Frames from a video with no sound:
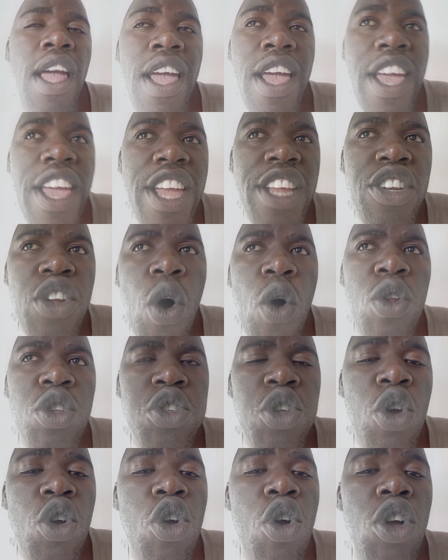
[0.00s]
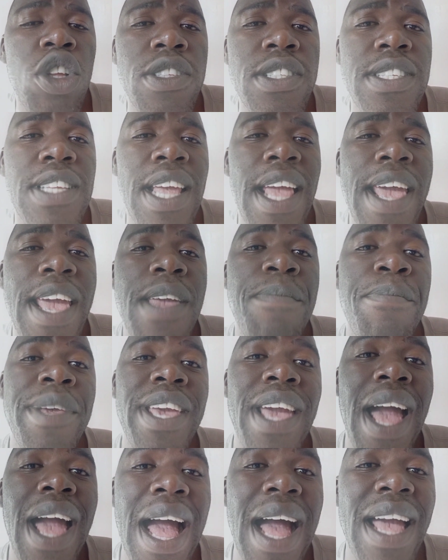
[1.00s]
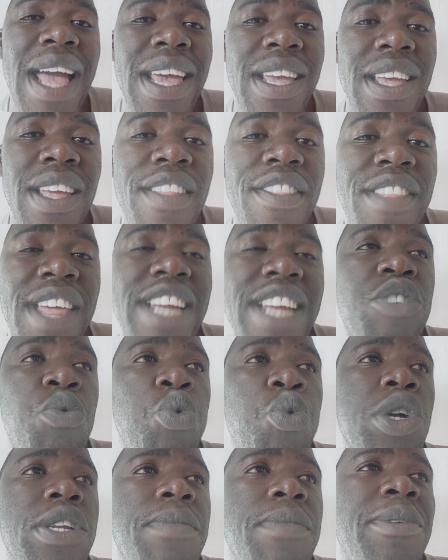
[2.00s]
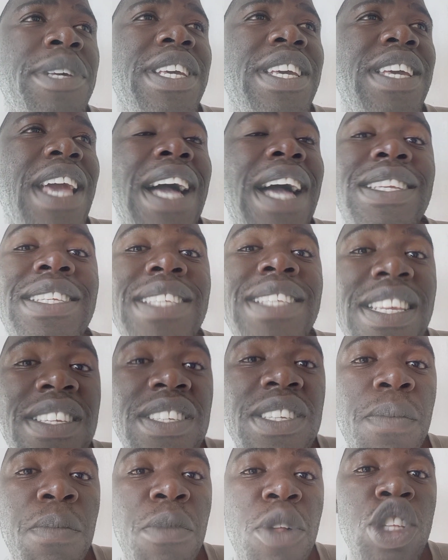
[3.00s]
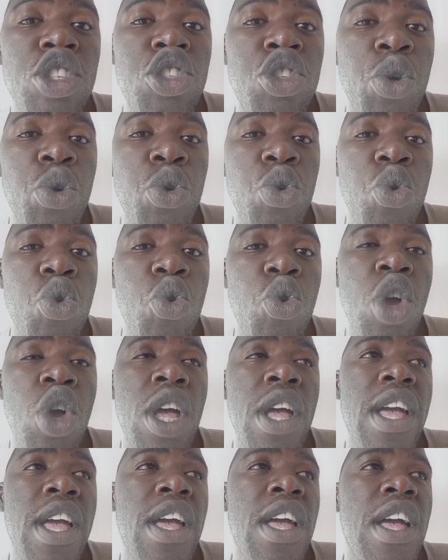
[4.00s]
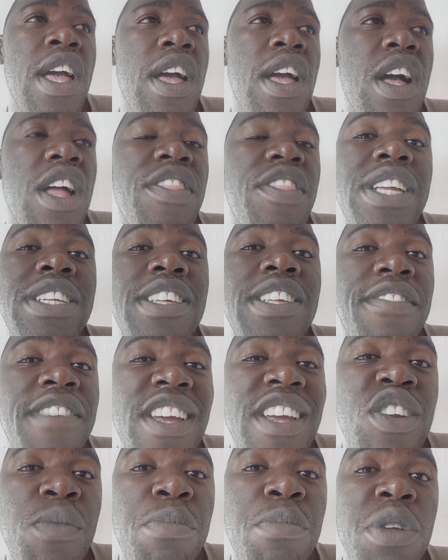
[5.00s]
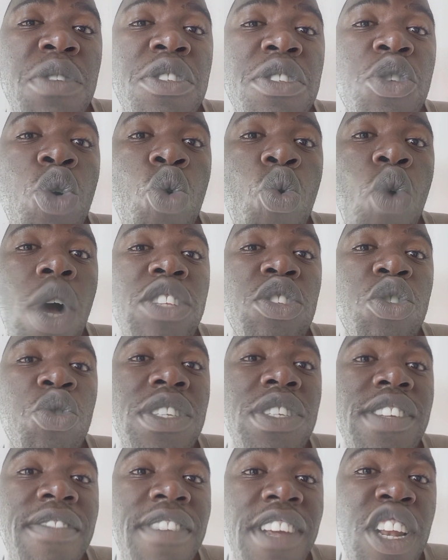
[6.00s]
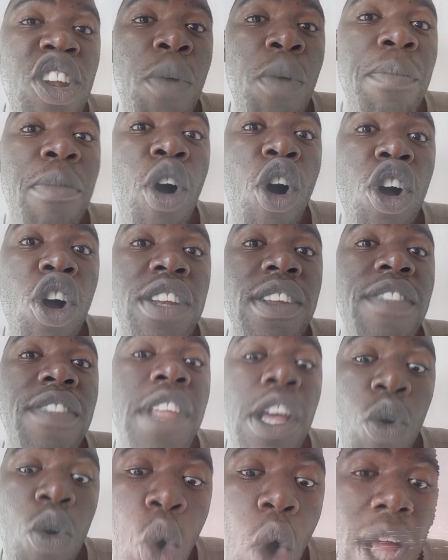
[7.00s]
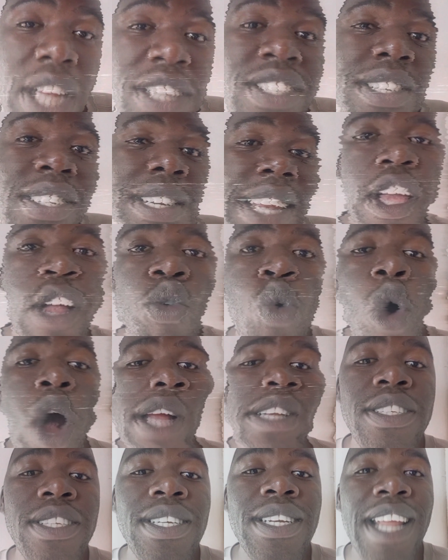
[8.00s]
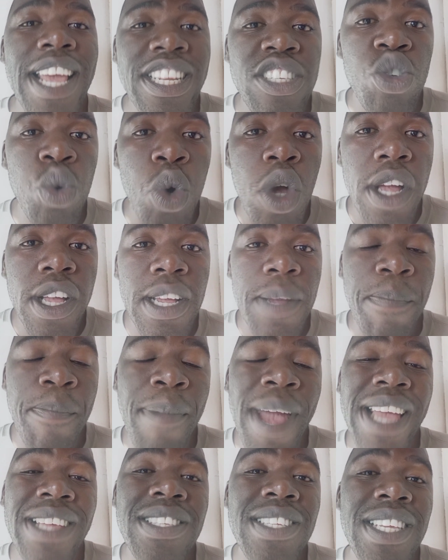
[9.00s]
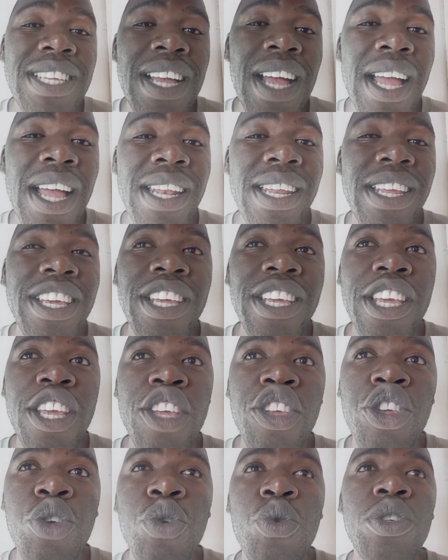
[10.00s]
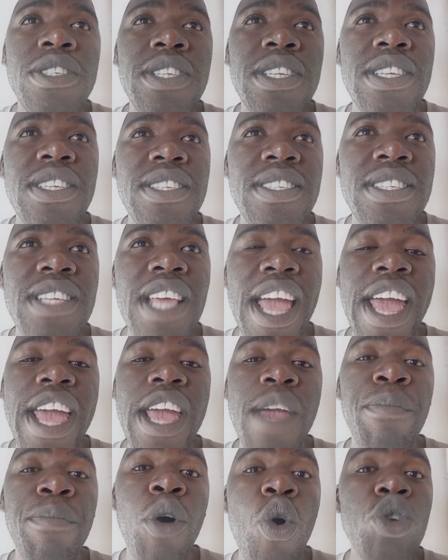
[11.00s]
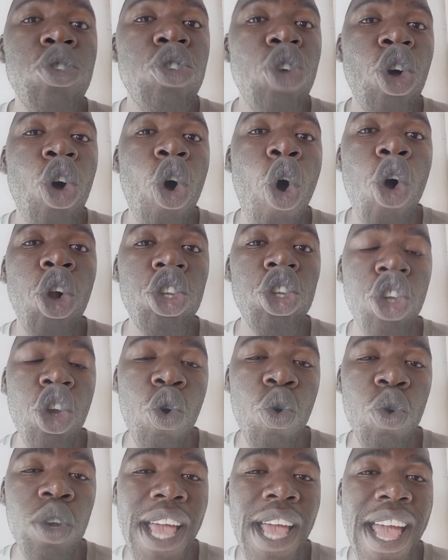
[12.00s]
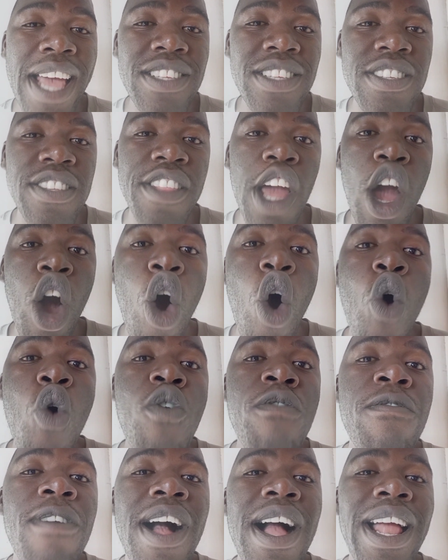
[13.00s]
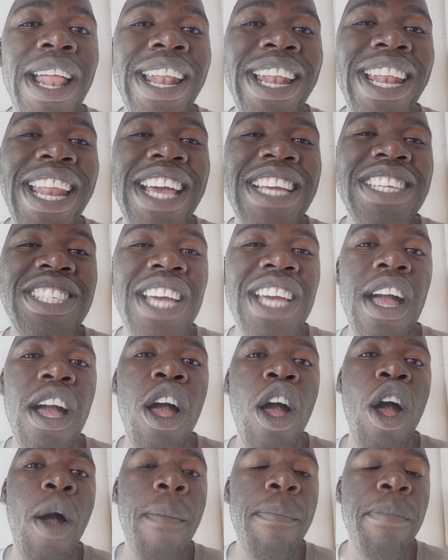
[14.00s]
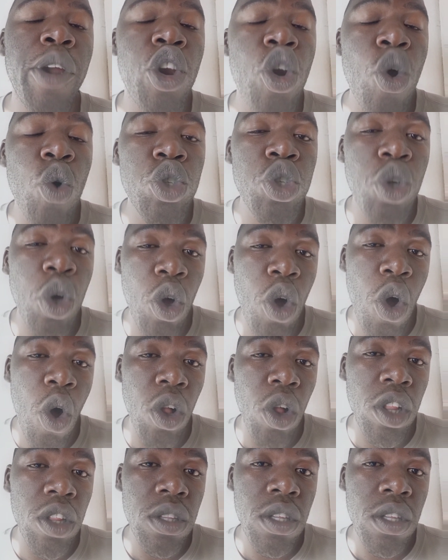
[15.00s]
It also got API that would be accessible to the developers who want to develop on the Quant network. Quant network basically uses a protocol known as the over ledger protocol.